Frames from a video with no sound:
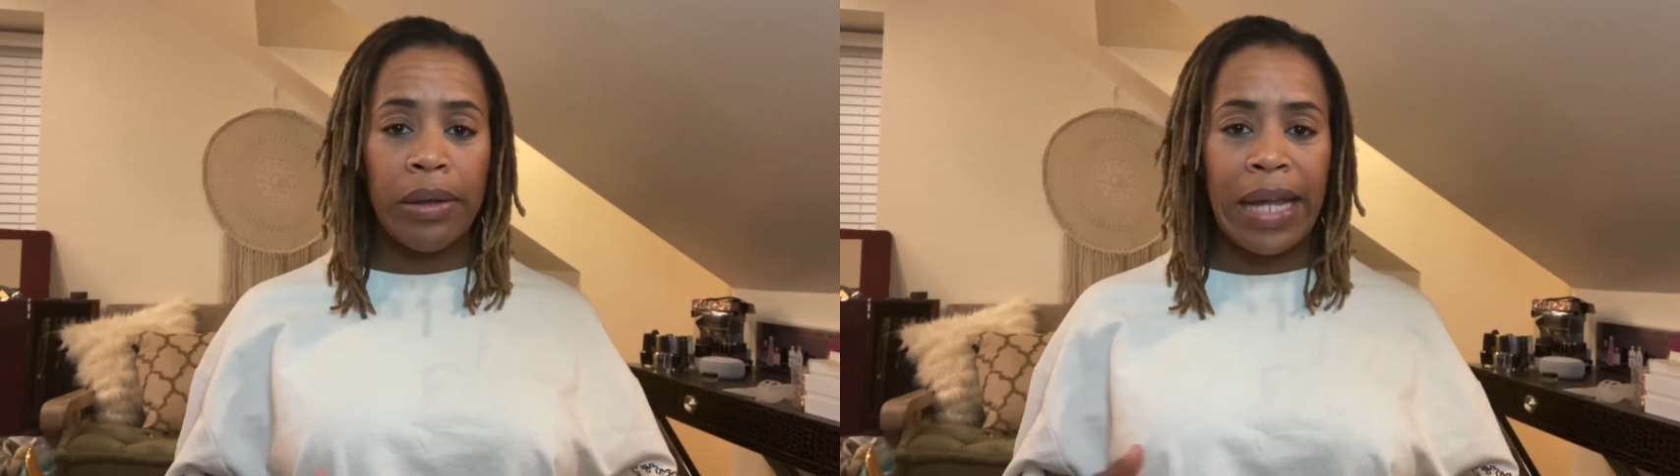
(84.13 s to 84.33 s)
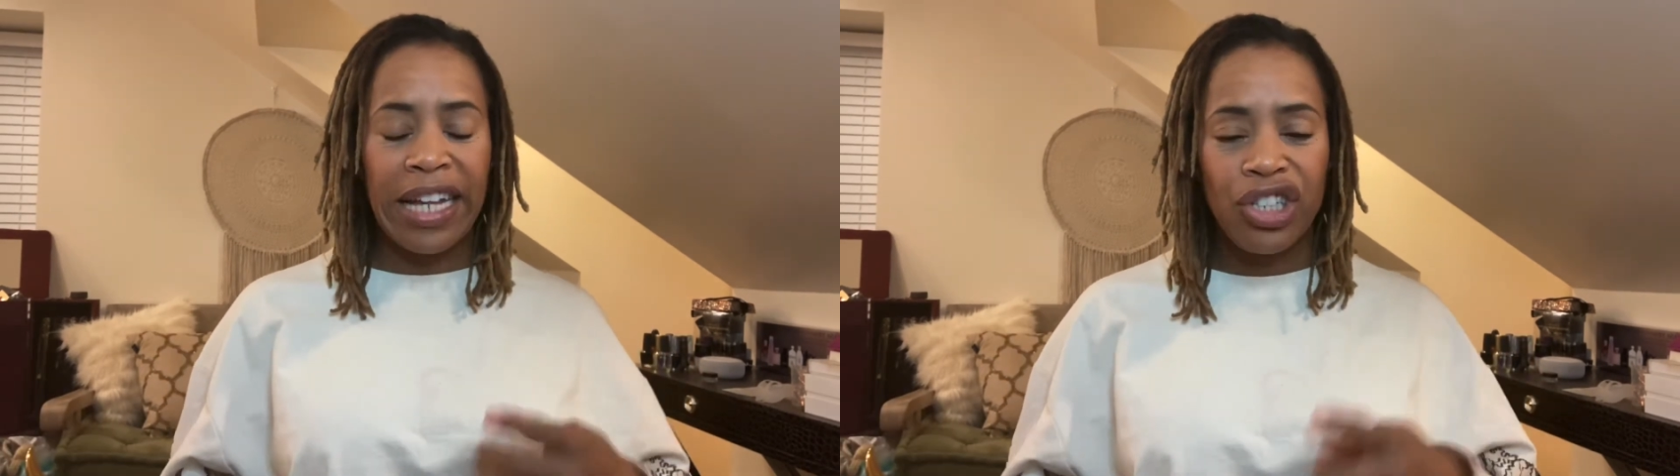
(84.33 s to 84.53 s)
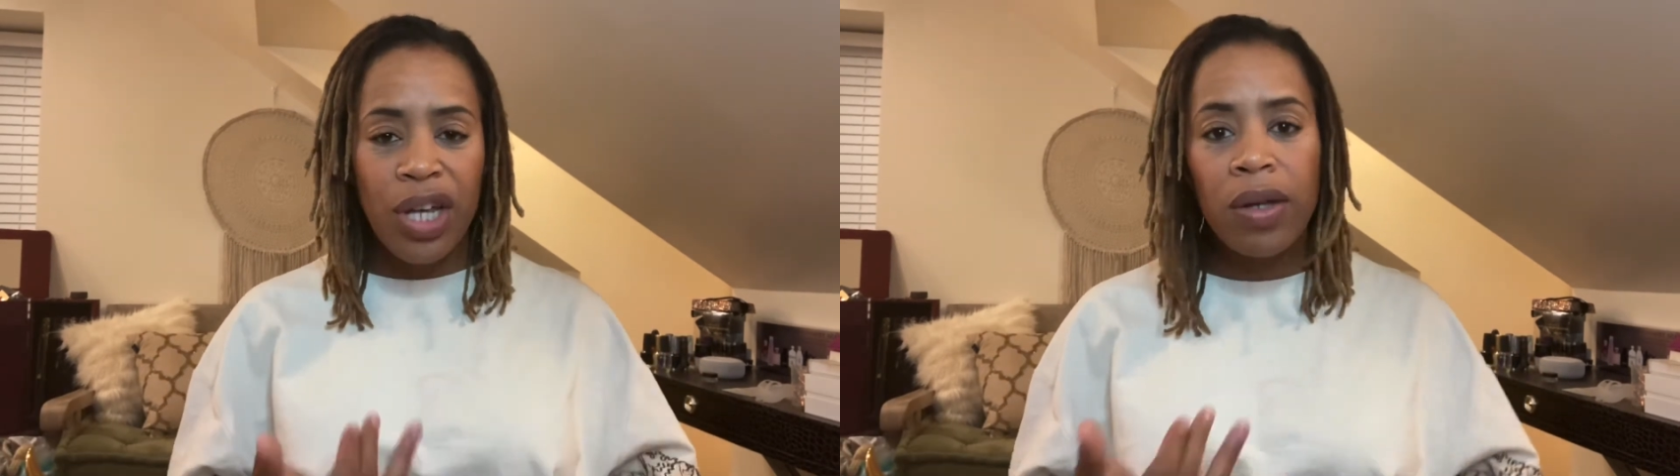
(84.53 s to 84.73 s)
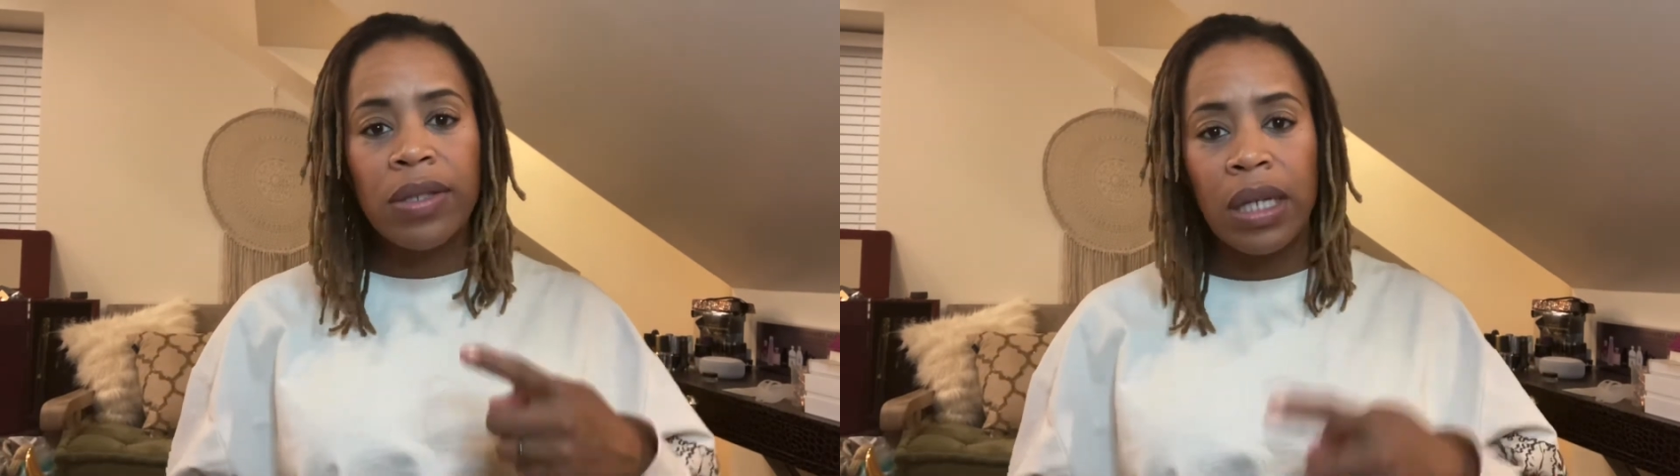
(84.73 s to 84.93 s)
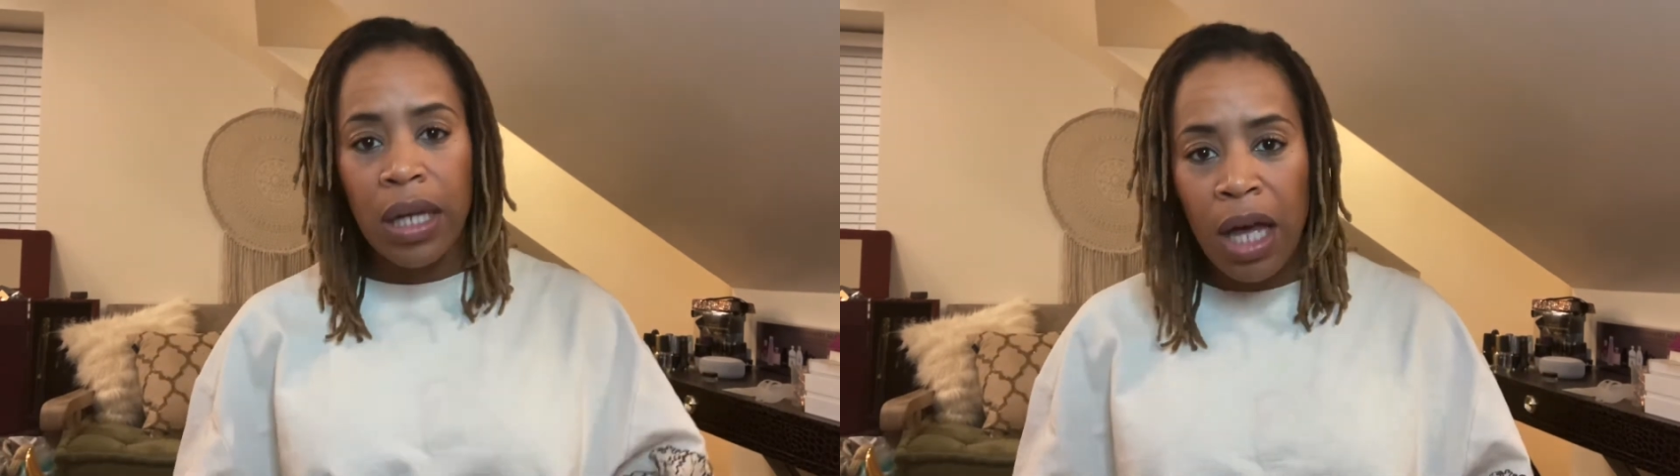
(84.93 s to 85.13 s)
like gels
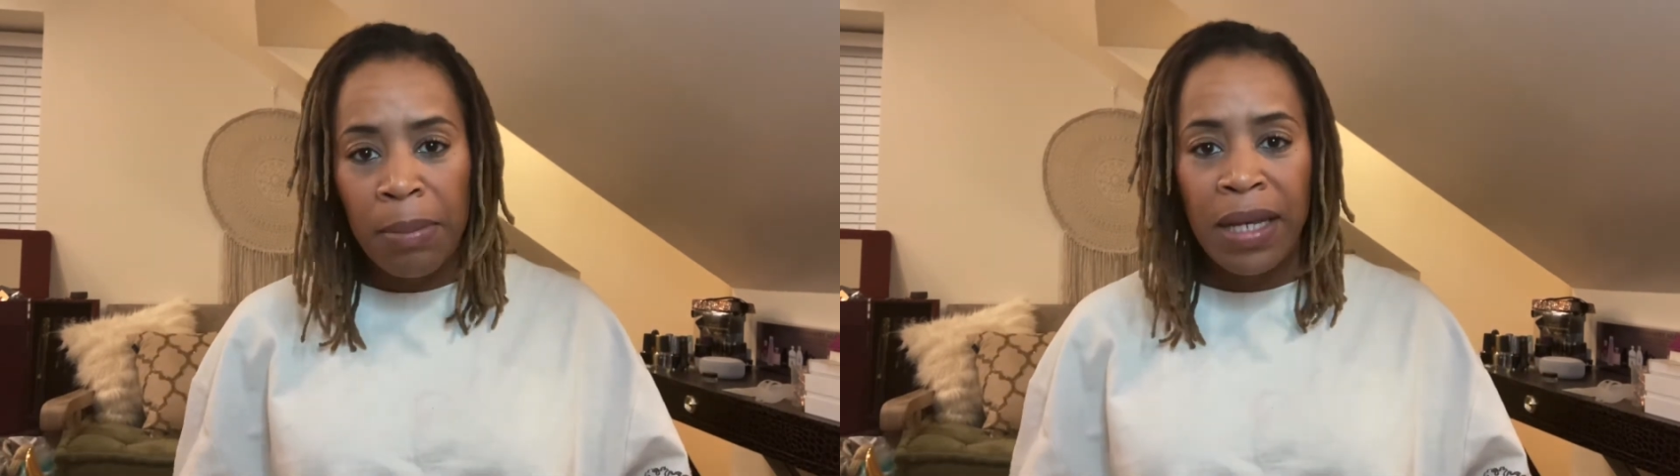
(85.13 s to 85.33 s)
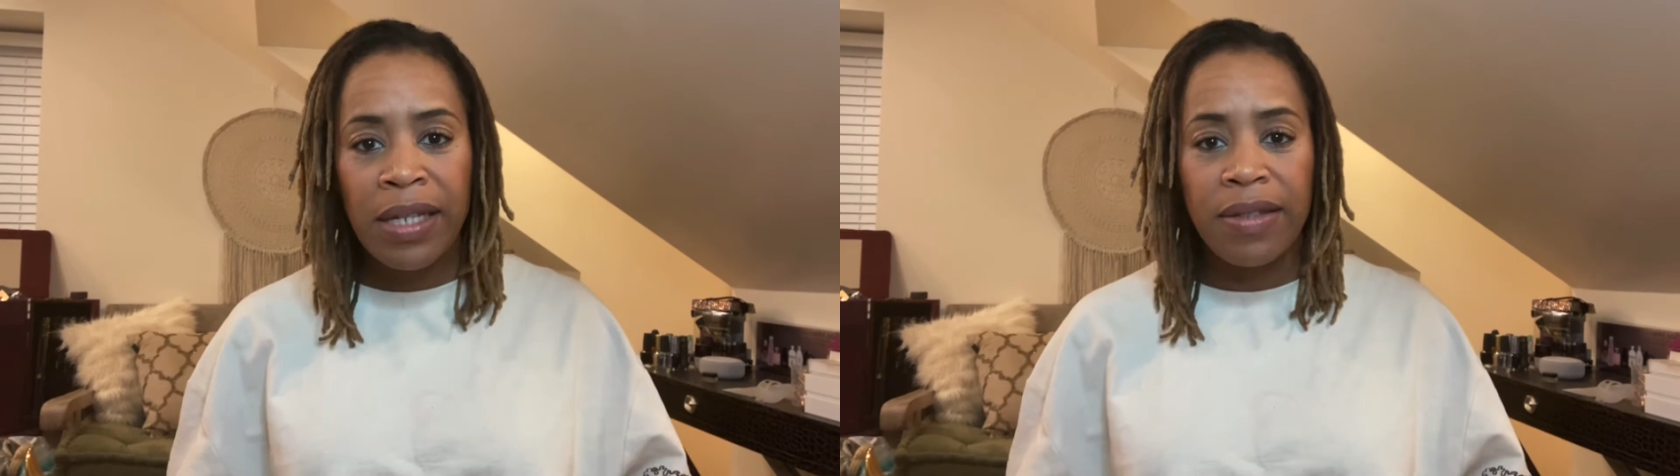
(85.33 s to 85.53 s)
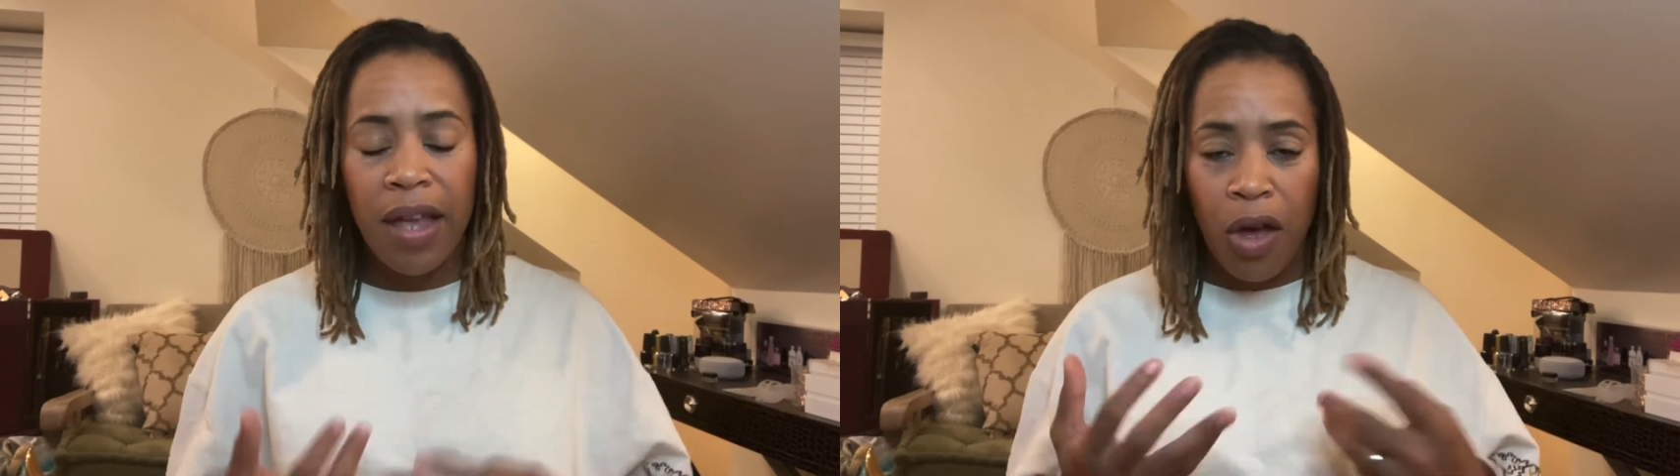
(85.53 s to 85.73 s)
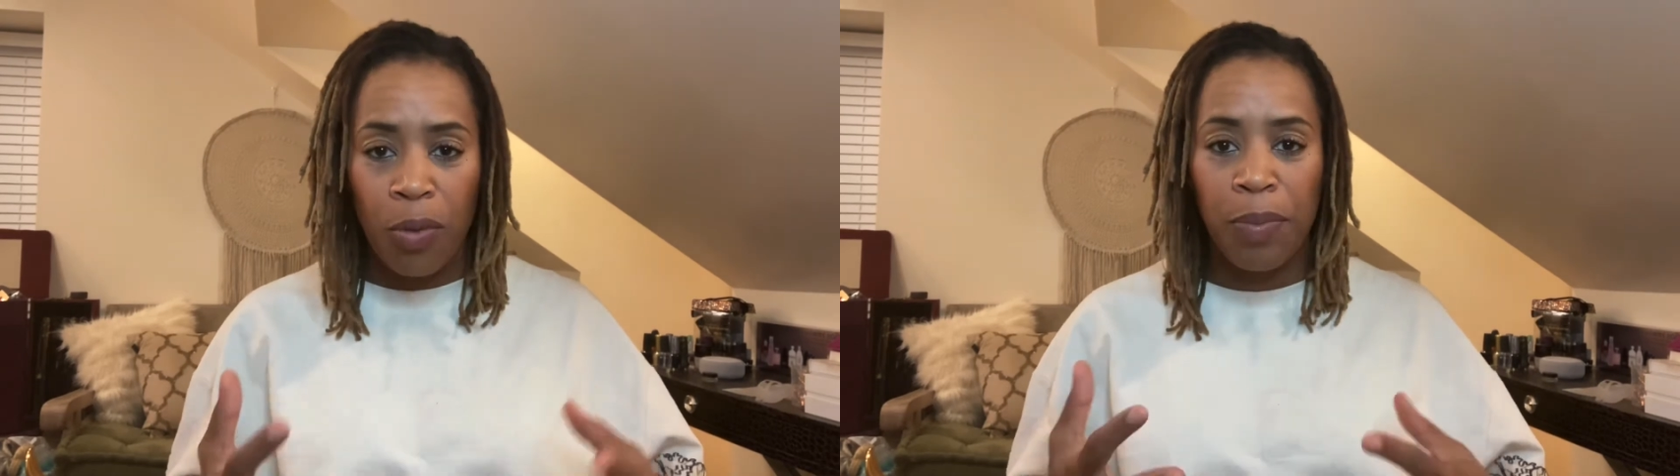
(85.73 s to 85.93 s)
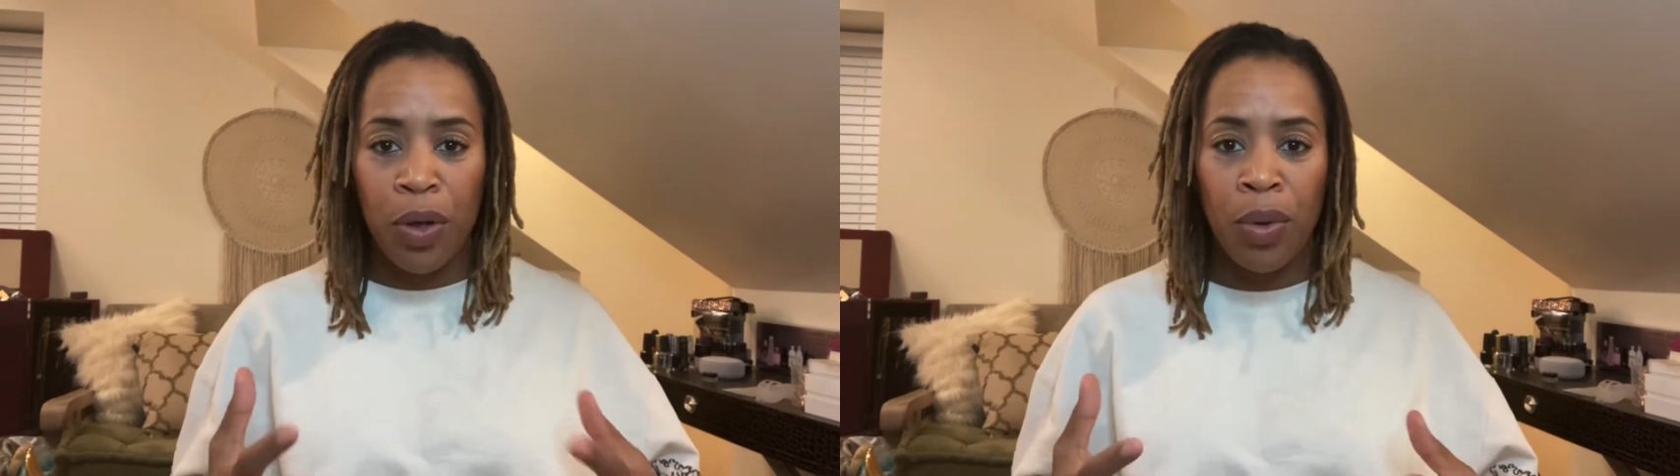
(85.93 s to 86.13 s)
and gummies to
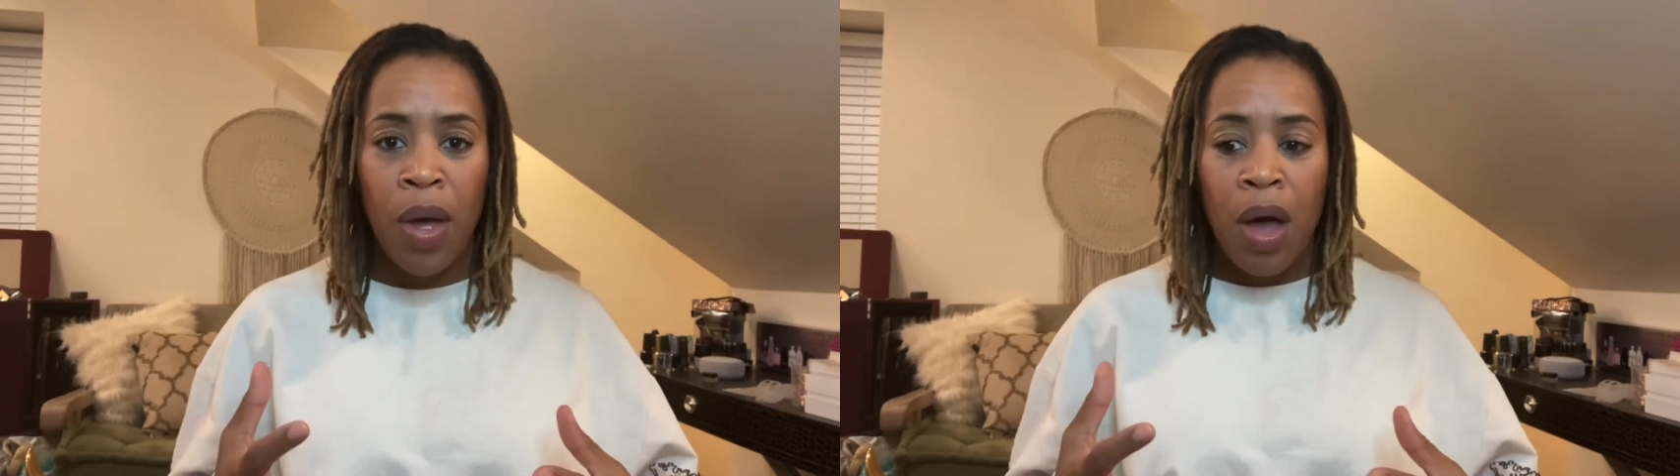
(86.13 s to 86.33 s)
help you